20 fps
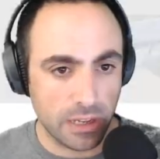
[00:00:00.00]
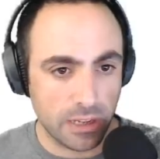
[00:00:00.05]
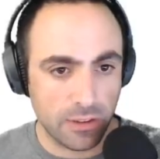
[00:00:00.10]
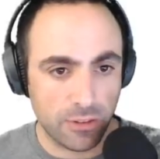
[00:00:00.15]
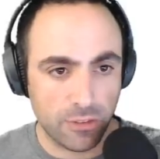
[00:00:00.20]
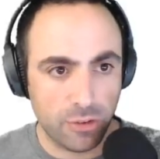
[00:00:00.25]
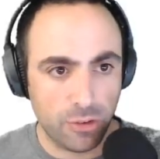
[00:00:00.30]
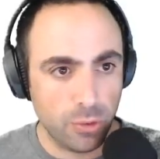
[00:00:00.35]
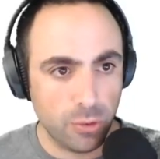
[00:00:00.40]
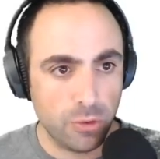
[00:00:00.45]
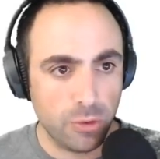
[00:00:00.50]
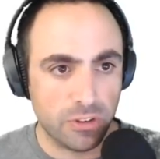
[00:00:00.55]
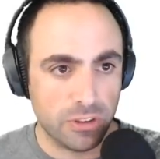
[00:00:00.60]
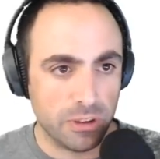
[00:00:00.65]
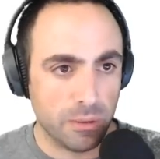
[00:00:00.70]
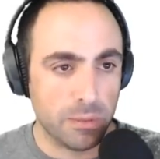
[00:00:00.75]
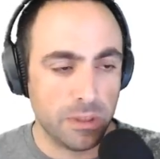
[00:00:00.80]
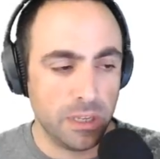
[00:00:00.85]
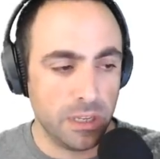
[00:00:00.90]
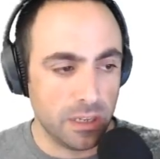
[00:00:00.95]
choose
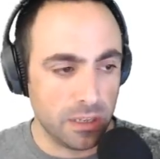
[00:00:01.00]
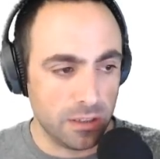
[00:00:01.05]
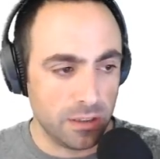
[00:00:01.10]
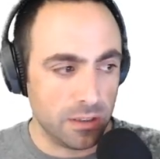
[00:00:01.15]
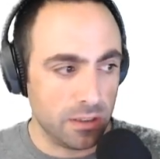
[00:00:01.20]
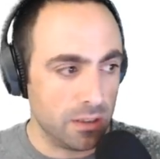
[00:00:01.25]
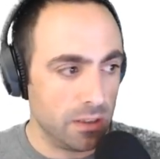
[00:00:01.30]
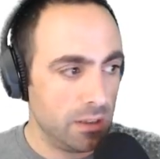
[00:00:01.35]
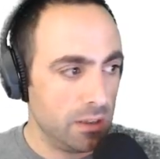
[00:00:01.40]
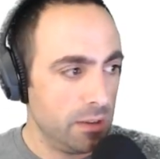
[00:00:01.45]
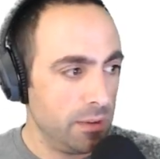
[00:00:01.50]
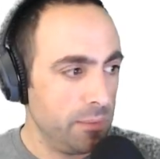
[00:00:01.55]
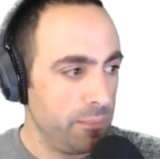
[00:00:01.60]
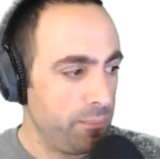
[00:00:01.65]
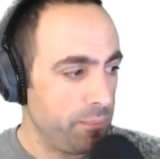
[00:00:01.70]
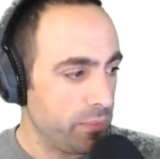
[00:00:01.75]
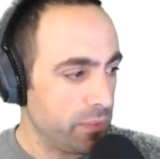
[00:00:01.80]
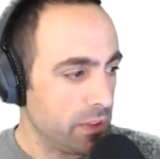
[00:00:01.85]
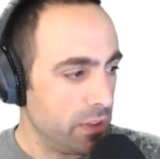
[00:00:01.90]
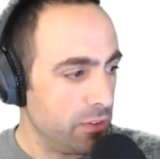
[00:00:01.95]
something and
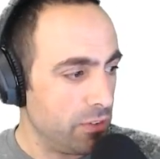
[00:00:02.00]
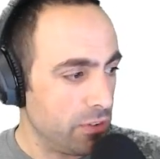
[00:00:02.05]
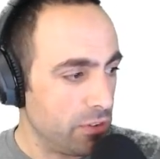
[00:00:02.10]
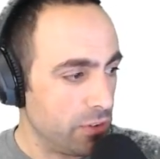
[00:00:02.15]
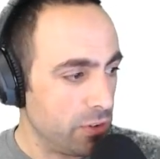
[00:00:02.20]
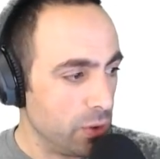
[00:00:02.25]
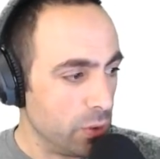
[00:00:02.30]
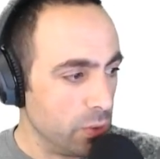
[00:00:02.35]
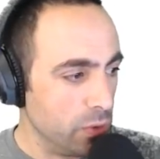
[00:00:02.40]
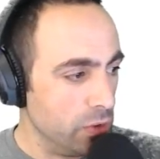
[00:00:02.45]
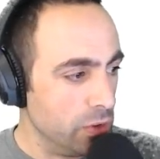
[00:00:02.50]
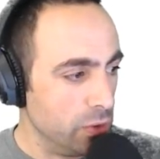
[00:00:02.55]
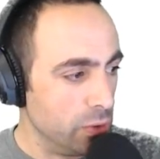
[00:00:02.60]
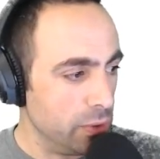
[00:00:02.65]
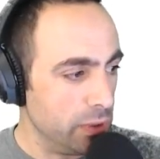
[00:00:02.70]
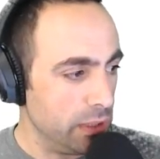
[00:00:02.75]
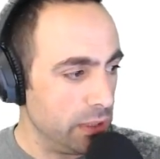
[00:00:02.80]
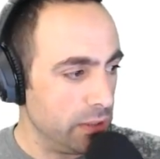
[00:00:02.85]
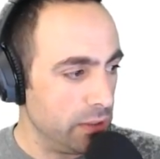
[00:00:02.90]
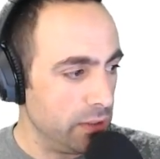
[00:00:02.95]
just go do
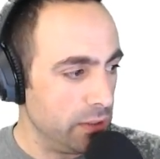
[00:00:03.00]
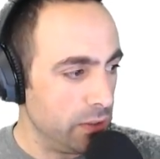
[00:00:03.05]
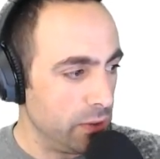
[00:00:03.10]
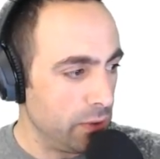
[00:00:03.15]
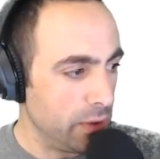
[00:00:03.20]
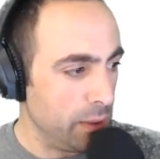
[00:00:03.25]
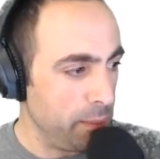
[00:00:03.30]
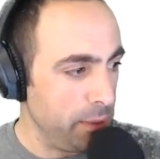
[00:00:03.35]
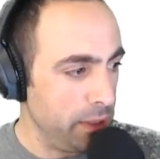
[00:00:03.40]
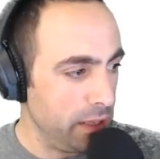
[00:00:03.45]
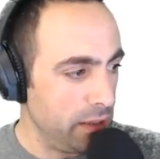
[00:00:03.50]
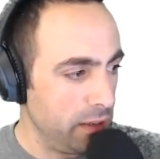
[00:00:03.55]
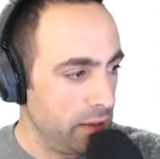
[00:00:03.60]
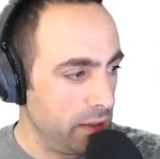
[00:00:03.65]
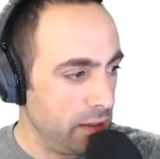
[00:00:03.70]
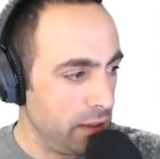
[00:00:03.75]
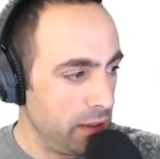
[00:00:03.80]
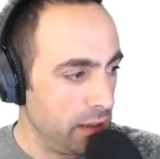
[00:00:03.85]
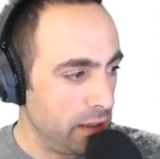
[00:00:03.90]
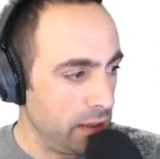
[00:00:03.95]
it. You know what I mean?
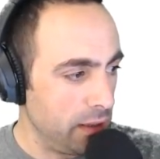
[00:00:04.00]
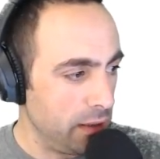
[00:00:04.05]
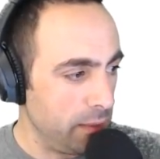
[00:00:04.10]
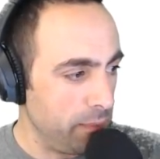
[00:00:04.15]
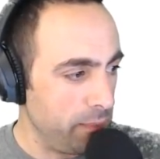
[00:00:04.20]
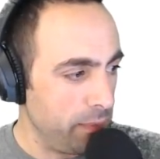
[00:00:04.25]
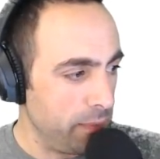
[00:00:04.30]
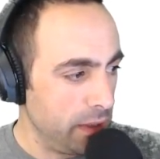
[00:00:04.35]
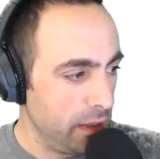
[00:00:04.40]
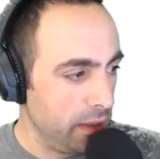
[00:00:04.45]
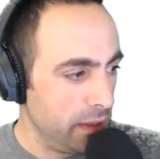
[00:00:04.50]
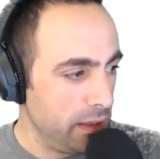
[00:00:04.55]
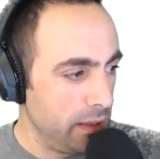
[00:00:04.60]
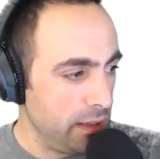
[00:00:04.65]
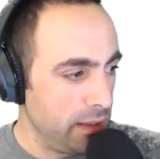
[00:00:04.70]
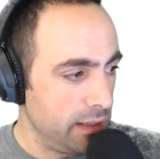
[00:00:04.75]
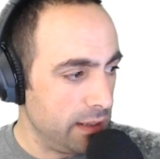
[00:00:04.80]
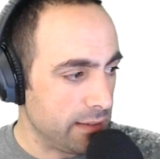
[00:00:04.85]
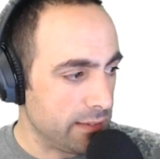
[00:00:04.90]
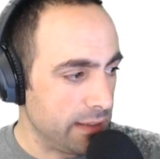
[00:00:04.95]
It
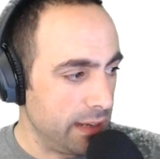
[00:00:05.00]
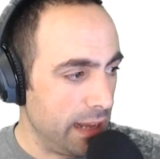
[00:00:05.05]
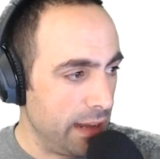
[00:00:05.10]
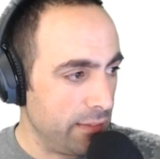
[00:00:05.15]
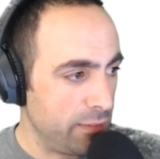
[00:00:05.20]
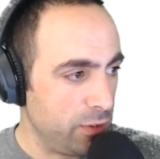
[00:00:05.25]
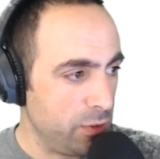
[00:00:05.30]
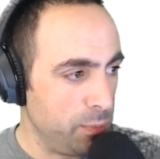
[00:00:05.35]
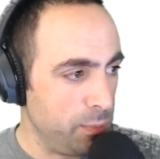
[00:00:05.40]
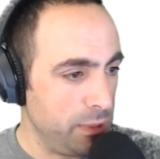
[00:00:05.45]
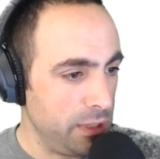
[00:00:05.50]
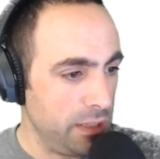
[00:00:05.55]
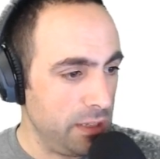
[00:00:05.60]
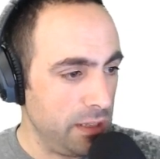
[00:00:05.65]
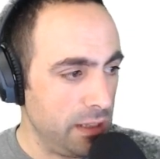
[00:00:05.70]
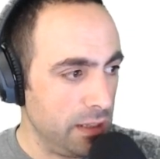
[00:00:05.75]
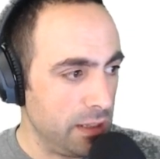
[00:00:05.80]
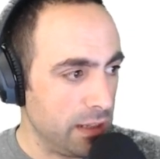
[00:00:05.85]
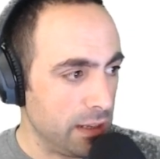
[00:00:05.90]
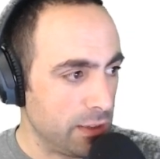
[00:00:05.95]
doesn't have to
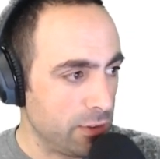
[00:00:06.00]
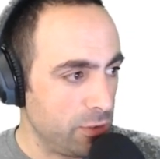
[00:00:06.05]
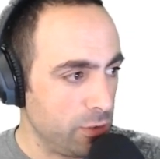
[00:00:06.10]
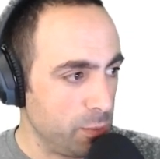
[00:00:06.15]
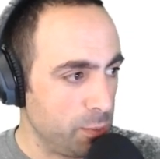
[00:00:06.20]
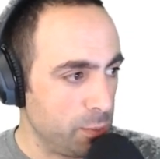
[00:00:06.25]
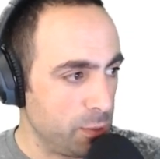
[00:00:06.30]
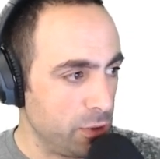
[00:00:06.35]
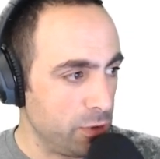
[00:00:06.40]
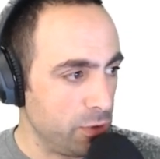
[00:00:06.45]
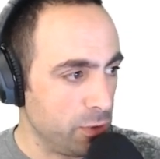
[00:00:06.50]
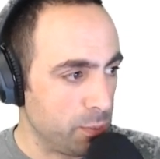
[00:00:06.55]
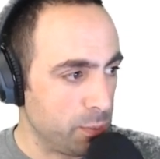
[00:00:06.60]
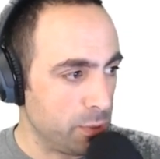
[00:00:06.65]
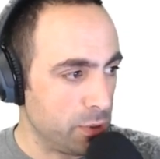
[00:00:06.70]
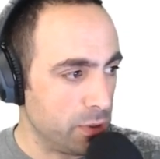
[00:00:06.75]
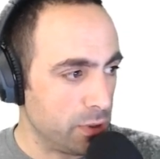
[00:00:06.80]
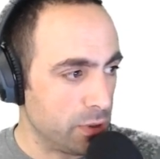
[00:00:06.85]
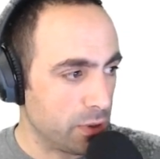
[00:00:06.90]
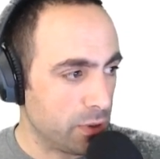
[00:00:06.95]
be like
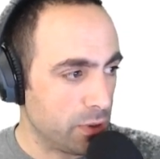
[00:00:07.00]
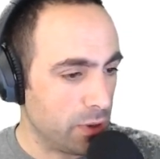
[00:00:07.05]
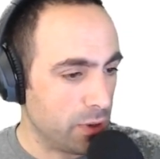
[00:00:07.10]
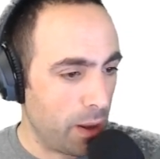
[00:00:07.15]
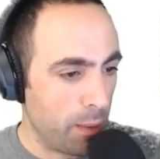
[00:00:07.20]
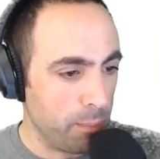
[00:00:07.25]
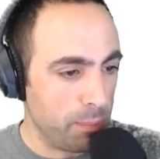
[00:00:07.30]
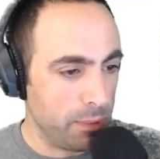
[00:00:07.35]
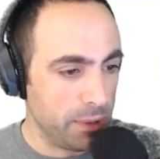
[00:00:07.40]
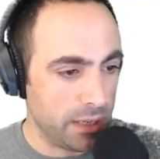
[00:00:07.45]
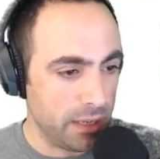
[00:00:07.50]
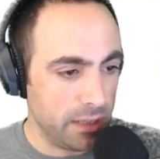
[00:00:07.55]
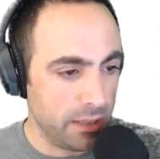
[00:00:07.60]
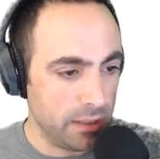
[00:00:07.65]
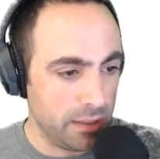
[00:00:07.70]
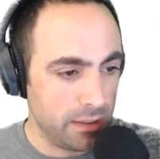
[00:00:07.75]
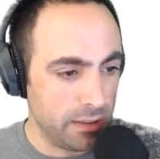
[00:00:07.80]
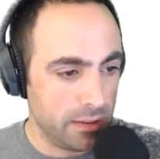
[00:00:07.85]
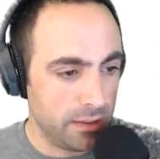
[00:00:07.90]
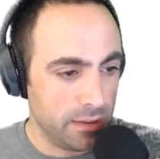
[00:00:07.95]
super complicated.